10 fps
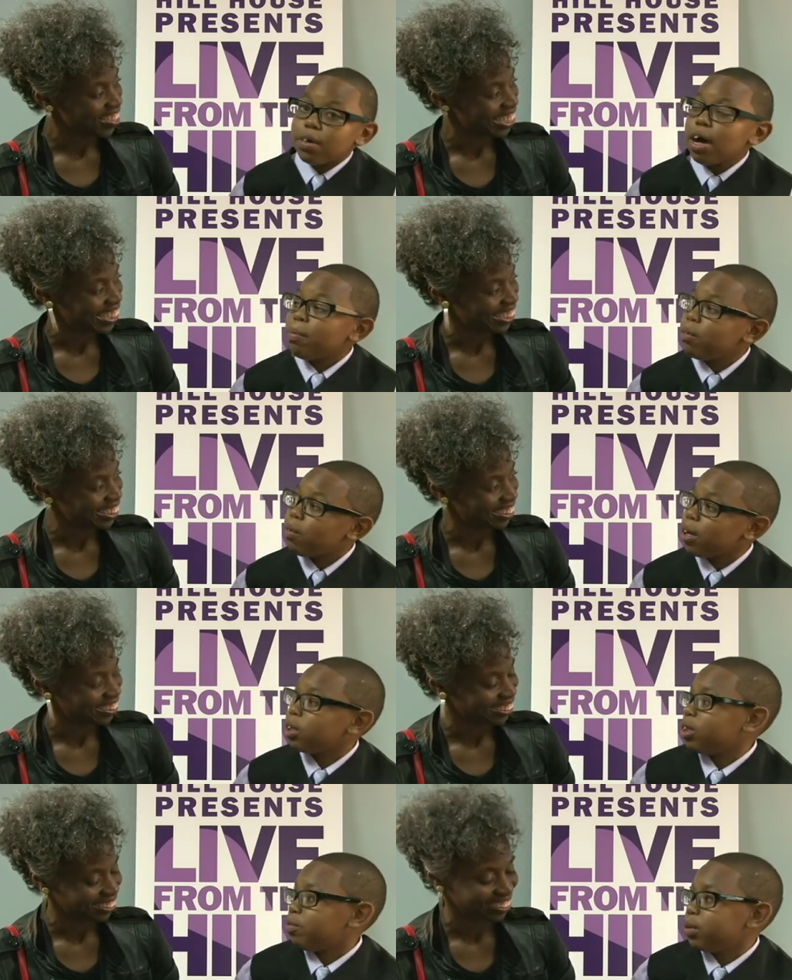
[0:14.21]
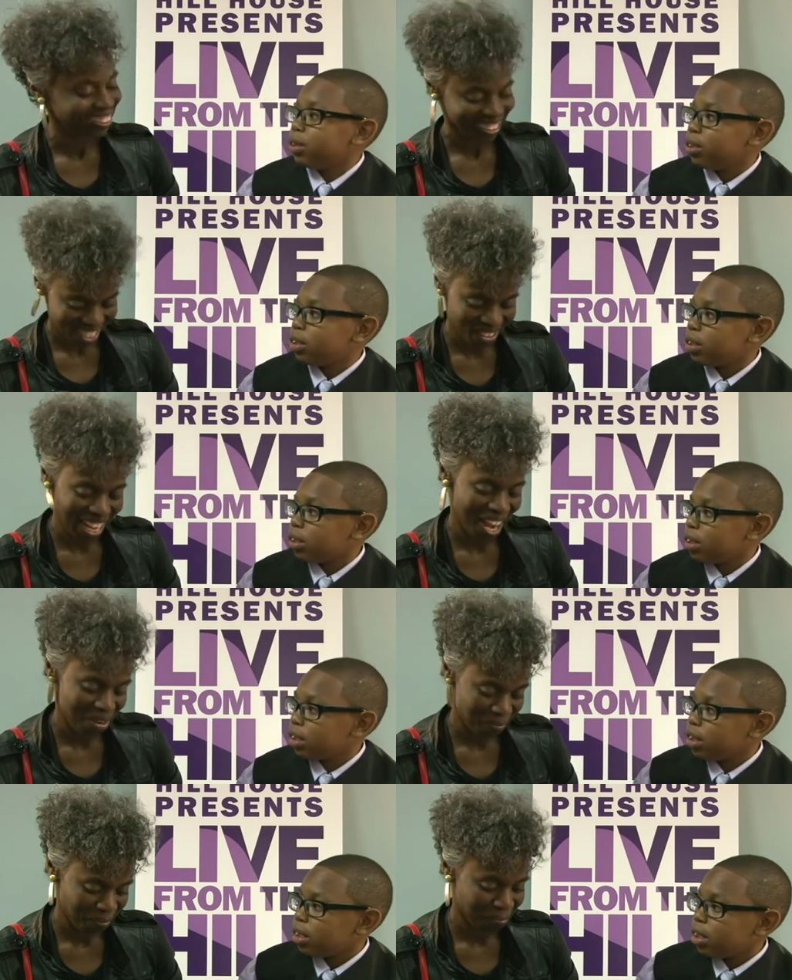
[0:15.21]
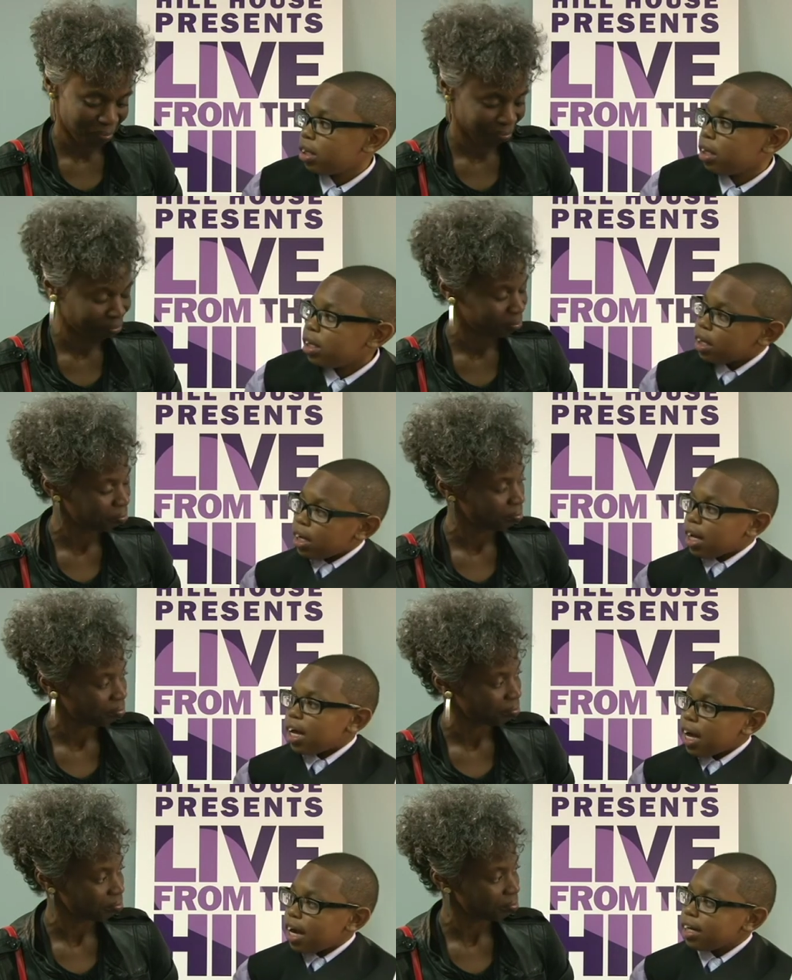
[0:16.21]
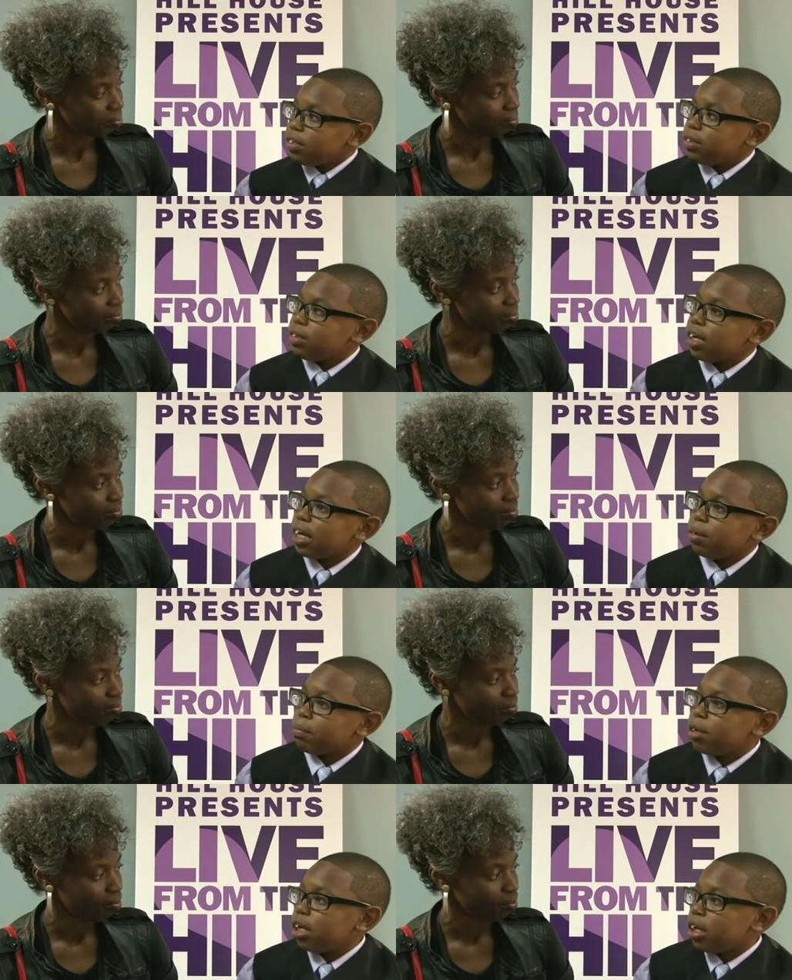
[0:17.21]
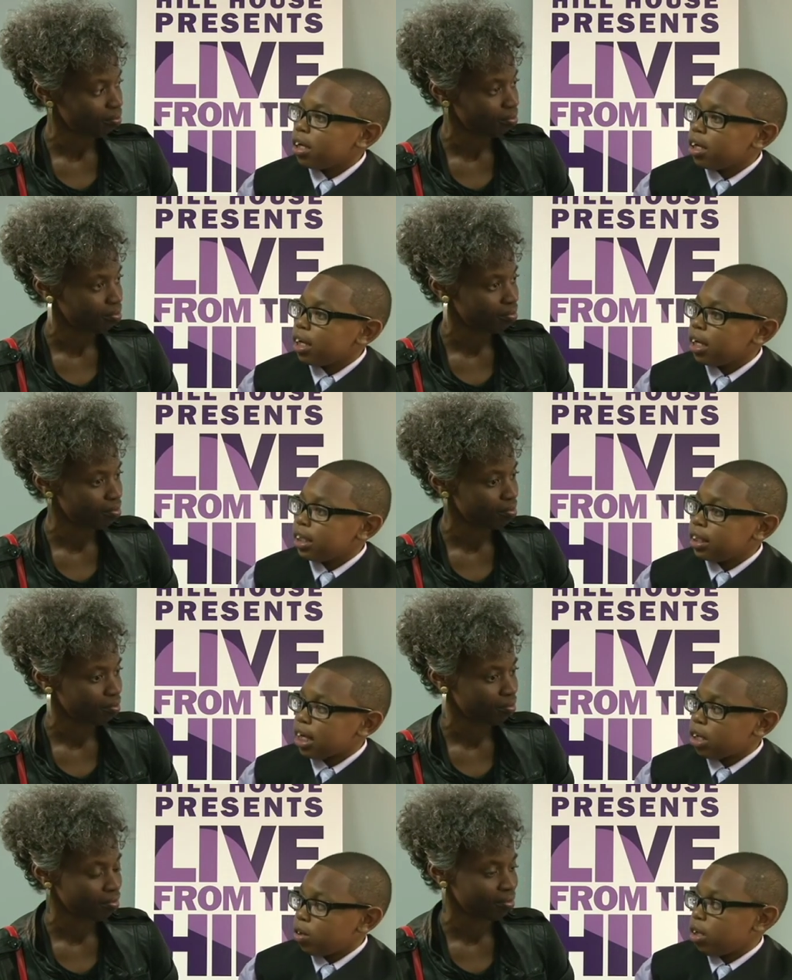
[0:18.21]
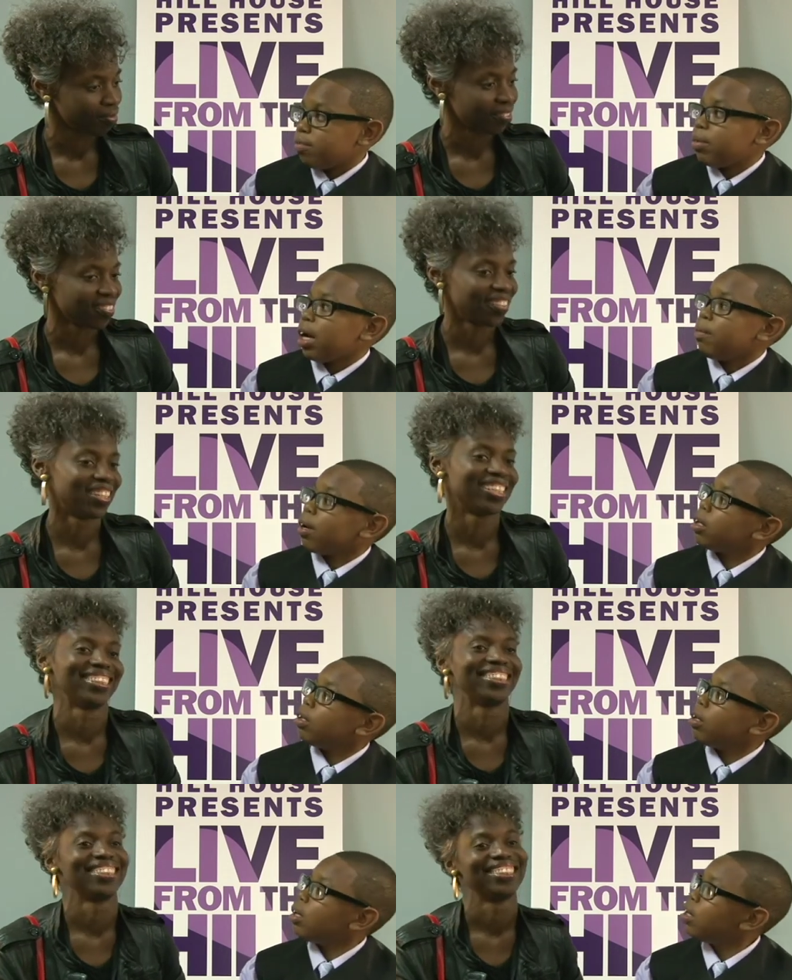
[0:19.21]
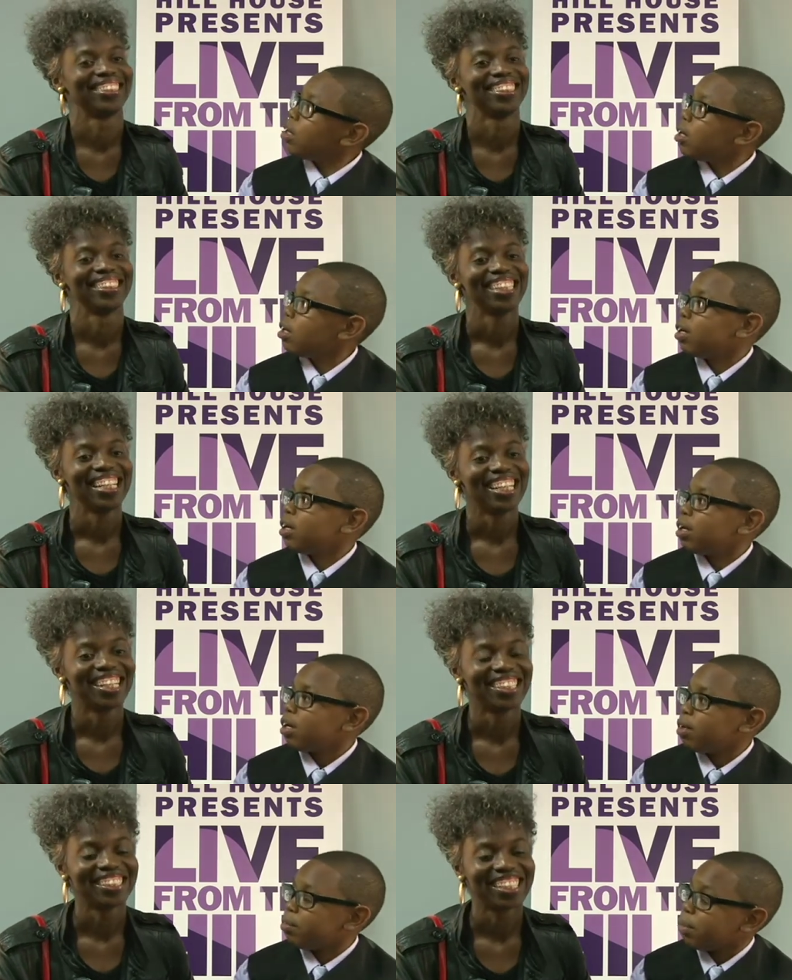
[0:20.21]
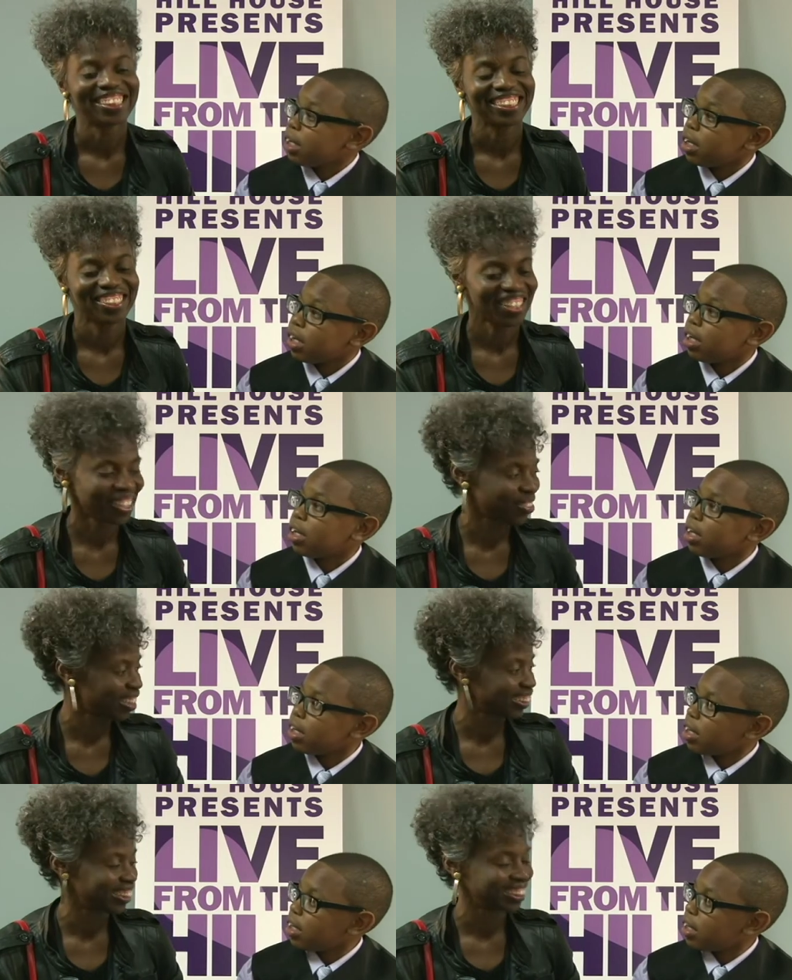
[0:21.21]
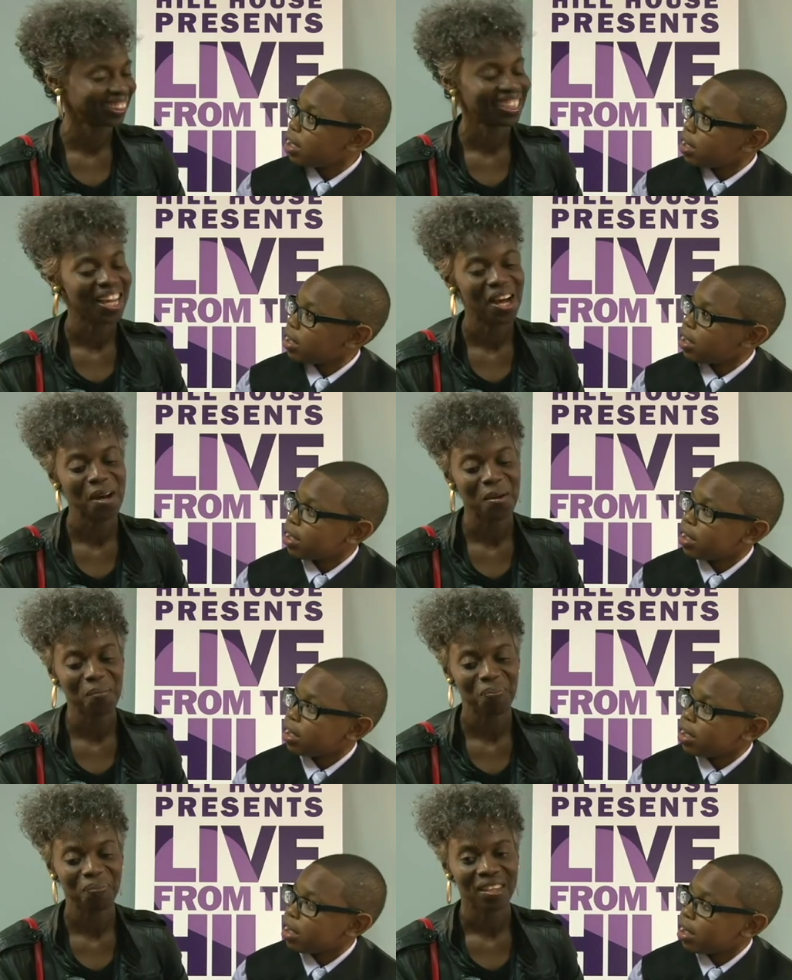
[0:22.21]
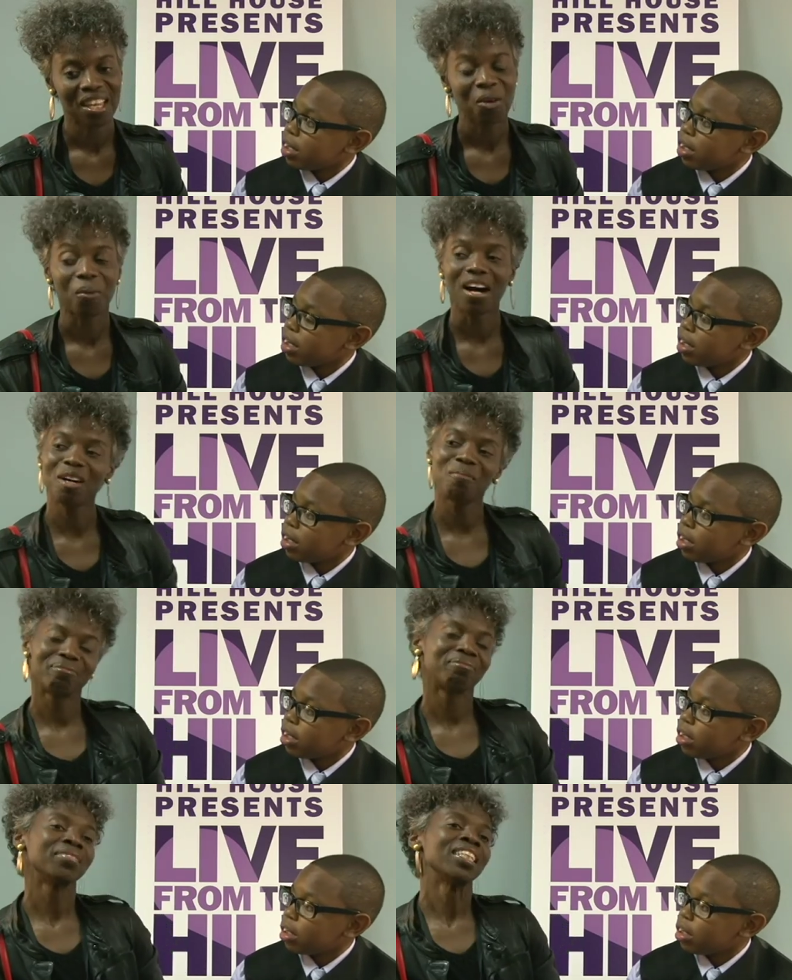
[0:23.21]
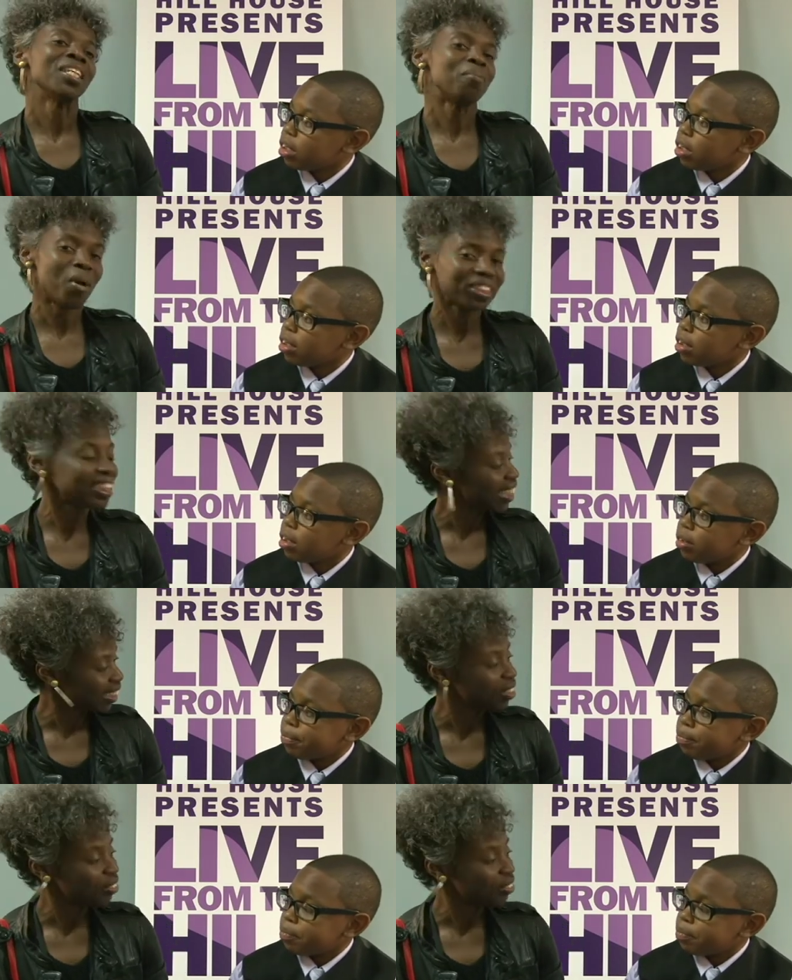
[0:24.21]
Speaker 1: a couple questions for you. Okay. How do you like being executive director?
Speaker 2: Oh, that's a great question. Um, well, most days I